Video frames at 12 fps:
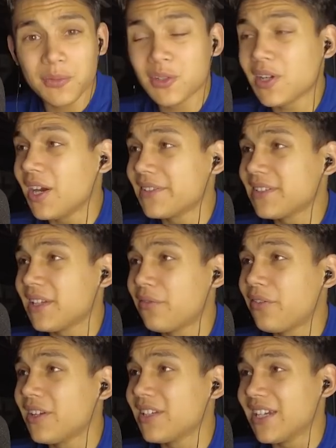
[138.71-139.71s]
Karting de
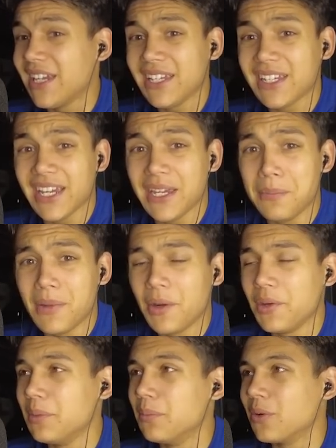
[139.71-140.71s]
Fagnes, aka
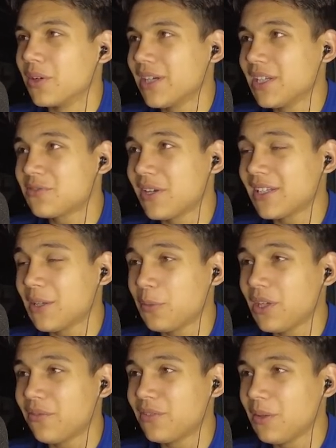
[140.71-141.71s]
Mariembourg, a track that we
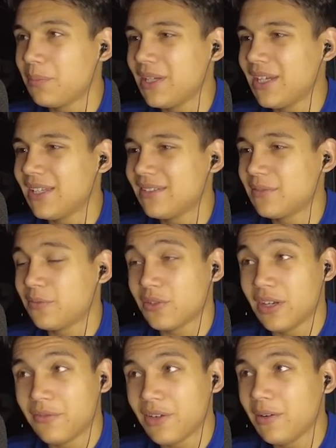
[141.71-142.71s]
have not been at for
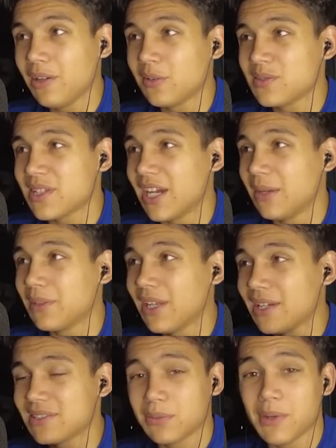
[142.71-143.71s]
a very long time. The
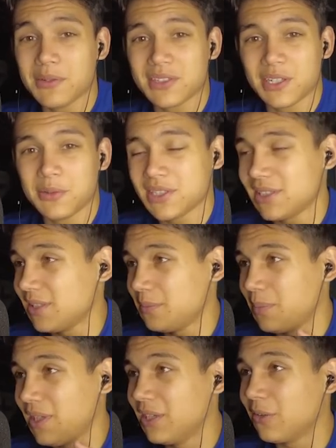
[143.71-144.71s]
last time I was here was at the
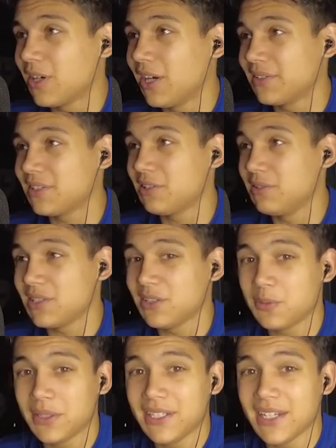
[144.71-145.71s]
BNL Karting series in
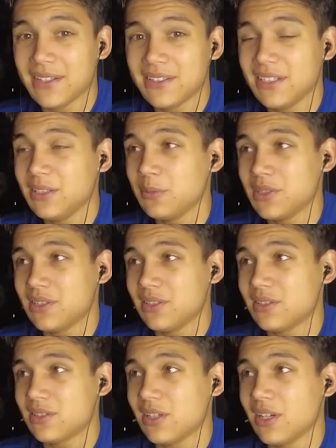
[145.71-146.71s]
2019, which
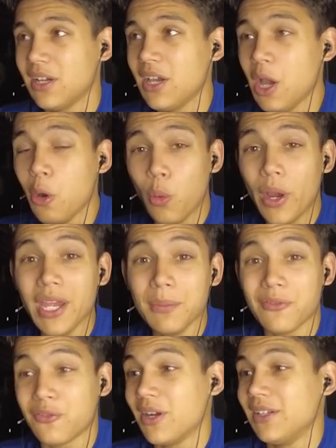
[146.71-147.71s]
is way
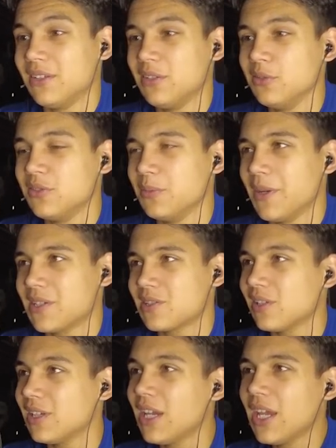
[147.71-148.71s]
before I did YouTube
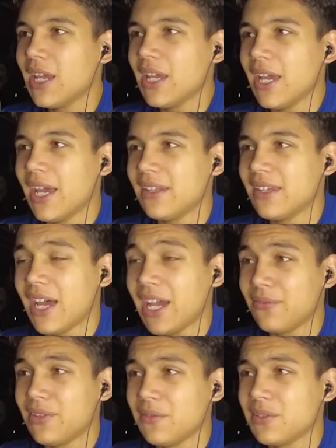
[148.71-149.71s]
actually. And
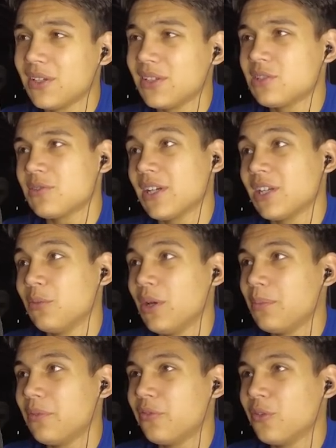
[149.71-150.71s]
I've never done this track in the wet
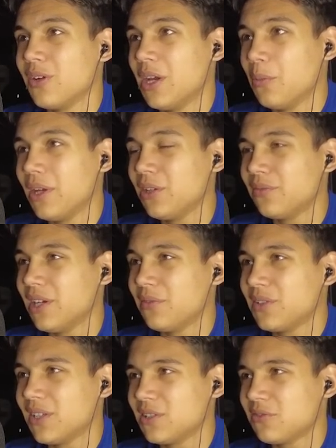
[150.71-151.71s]
before, and when you've never
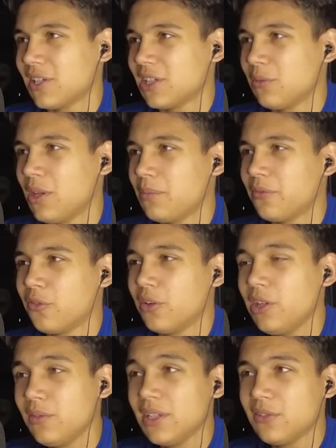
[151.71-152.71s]
done a track in the wet before,
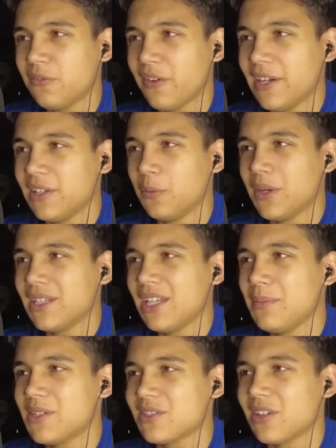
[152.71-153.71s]
you need to find out where the
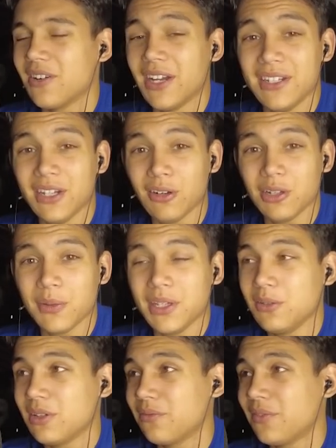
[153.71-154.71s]
limits are. And the only way
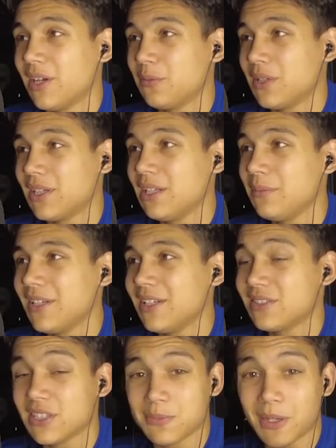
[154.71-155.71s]
you can find where the limit
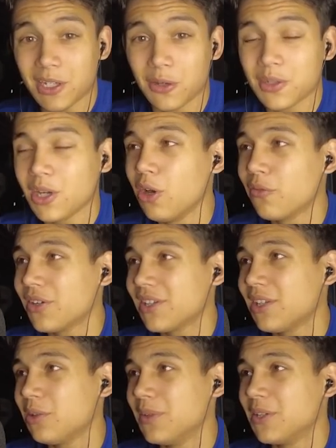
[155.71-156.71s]
is by going over it a
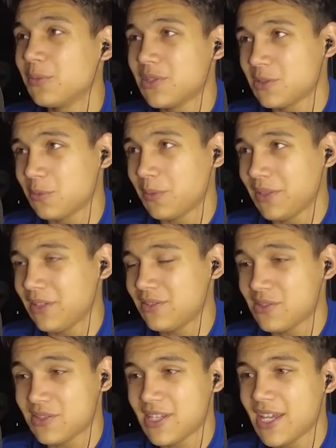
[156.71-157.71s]
little bit, which is what we did
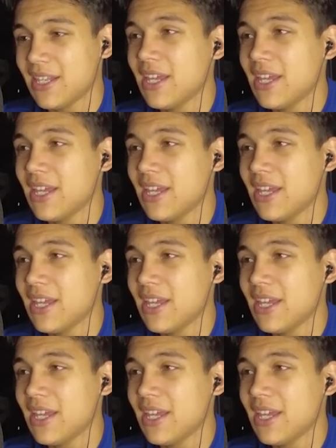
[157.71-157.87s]
just then.